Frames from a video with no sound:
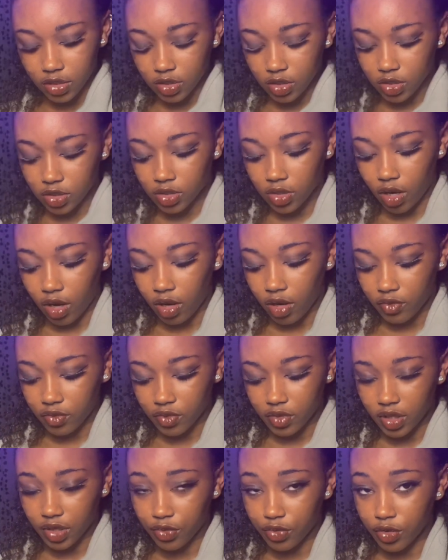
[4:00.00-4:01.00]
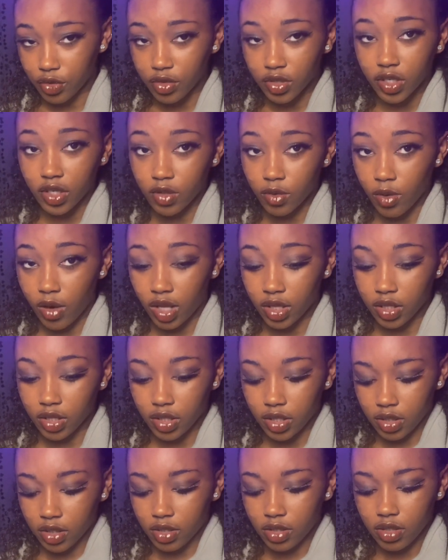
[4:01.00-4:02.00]
are soft. They feel good quality.
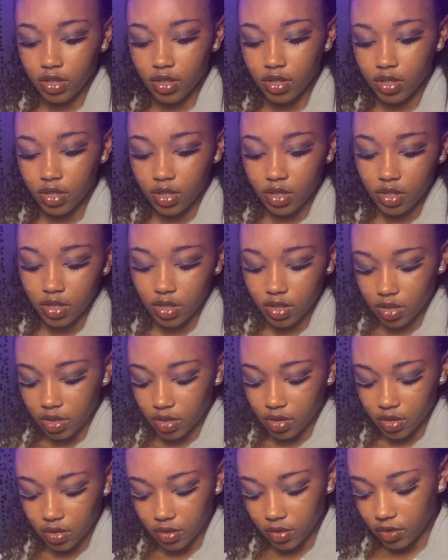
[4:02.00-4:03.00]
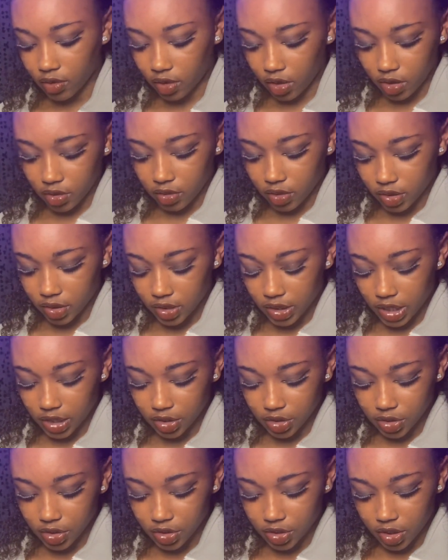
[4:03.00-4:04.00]
Oh, they're attached
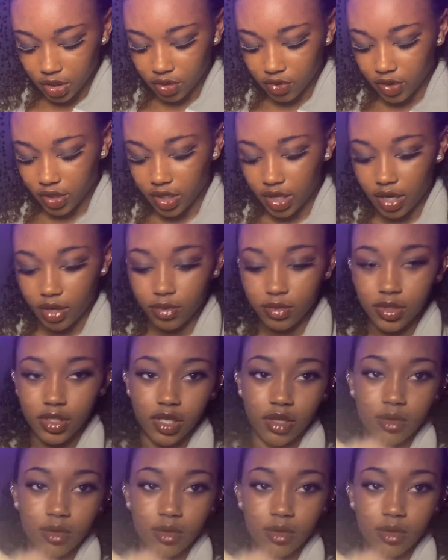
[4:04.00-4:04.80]
to each other right now. I'm gonna take them